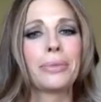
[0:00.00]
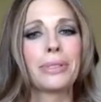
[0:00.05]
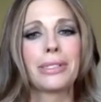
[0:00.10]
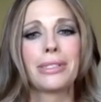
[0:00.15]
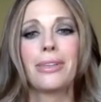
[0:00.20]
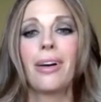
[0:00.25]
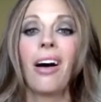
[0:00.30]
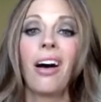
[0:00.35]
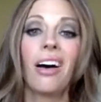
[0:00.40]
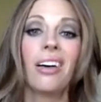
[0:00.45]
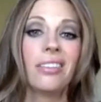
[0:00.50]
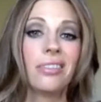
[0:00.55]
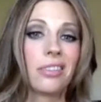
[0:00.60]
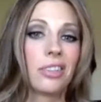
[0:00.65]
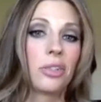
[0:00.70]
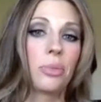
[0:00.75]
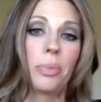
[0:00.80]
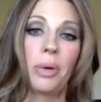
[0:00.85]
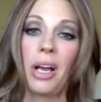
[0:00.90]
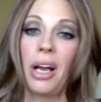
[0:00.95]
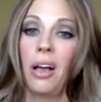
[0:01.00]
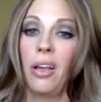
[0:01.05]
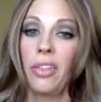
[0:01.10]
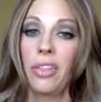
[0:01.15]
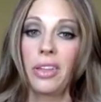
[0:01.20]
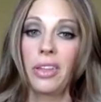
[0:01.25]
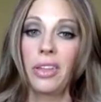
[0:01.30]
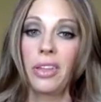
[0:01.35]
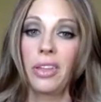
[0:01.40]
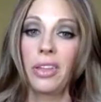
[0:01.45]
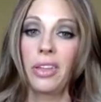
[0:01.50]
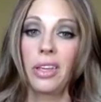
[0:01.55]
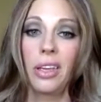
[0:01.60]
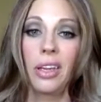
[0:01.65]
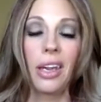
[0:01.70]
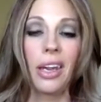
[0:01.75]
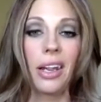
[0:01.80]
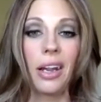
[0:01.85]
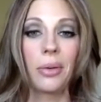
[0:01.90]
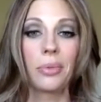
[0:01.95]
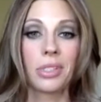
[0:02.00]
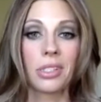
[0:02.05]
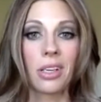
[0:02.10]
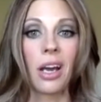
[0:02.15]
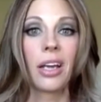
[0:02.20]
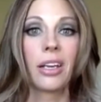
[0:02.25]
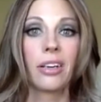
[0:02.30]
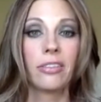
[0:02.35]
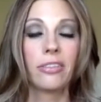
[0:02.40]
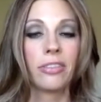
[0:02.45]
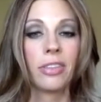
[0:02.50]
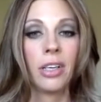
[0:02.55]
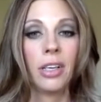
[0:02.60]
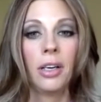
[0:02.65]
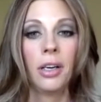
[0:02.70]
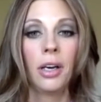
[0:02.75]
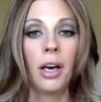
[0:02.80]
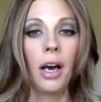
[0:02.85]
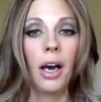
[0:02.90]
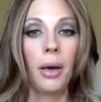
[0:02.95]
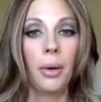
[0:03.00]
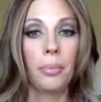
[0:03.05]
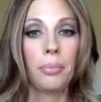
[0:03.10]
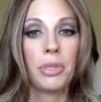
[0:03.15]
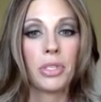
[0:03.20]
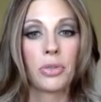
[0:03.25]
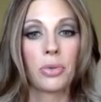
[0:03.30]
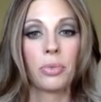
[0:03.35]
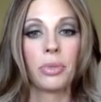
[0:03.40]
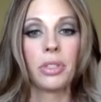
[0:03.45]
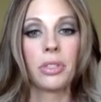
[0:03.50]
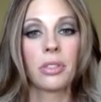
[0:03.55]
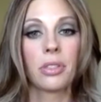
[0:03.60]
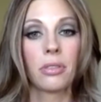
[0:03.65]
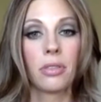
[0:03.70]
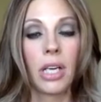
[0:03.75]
I was not super healthy and I was kind of uh, miserable.